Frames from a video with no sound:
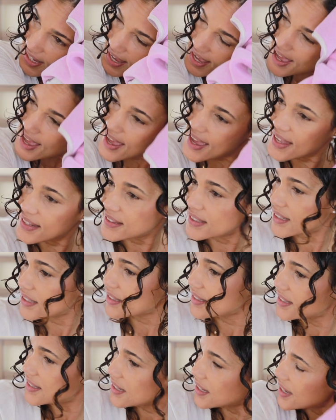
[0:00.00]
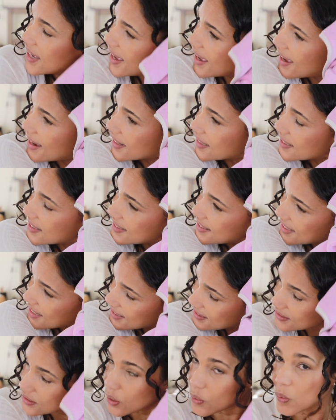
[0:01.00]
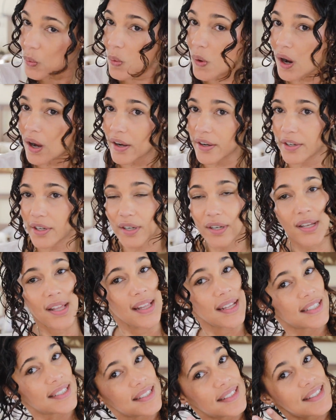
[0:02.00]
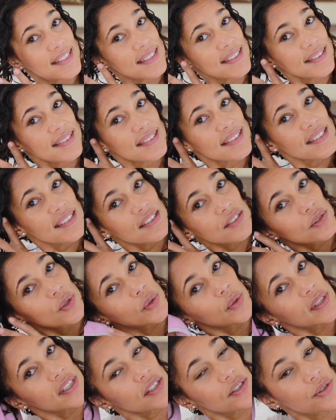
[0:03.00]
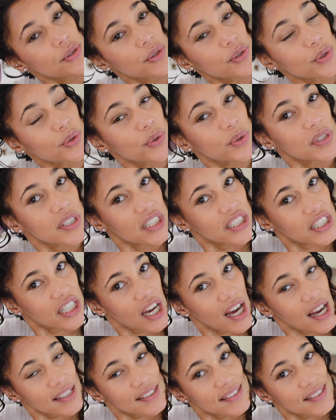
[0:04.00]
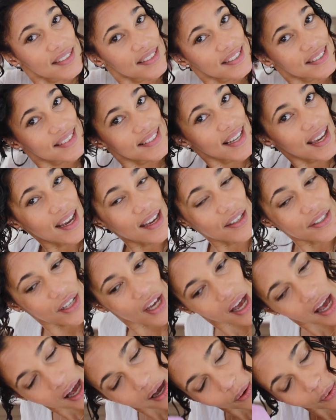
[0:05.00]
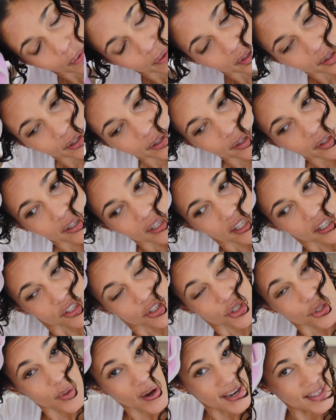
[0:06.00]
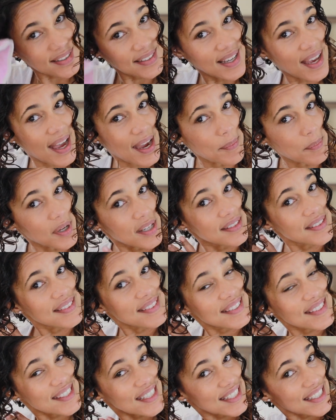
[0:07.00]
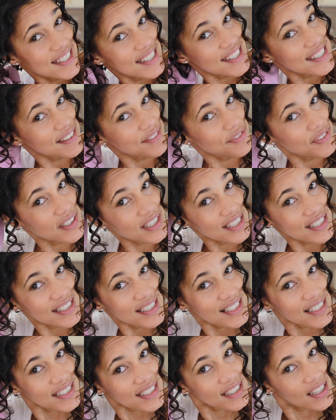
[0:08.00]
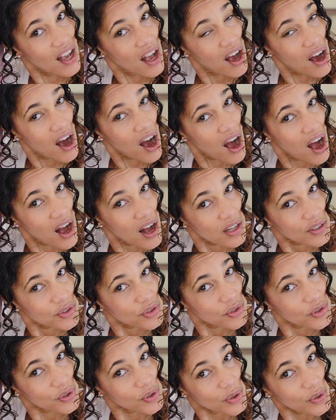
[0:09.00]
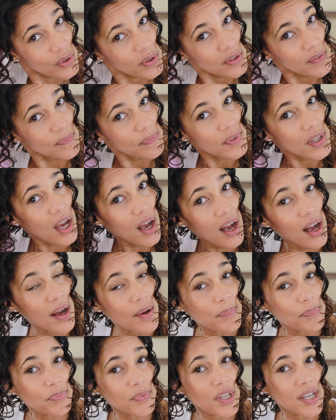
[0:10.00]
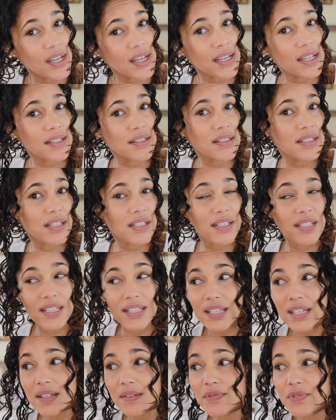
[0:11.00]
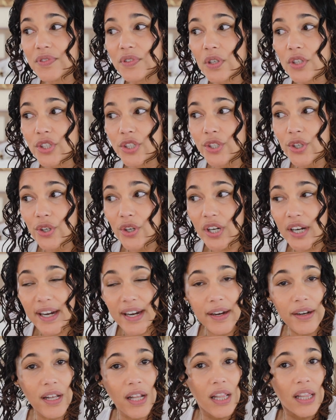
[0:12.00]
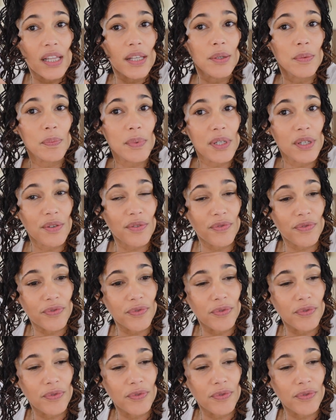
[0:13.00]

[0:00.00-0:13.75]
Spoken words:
and the excess water. This is going to cut down our dry time significantly. Also, it gives your hair a little bit of